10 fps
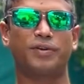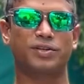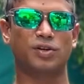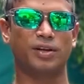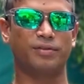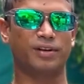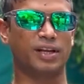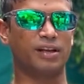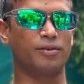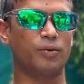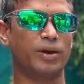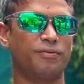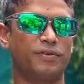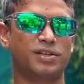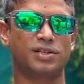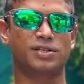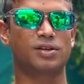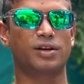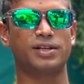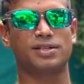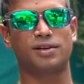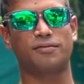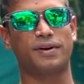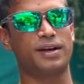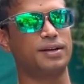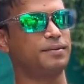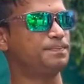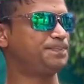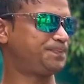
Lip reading: fish or even give away fish, it's not easy to find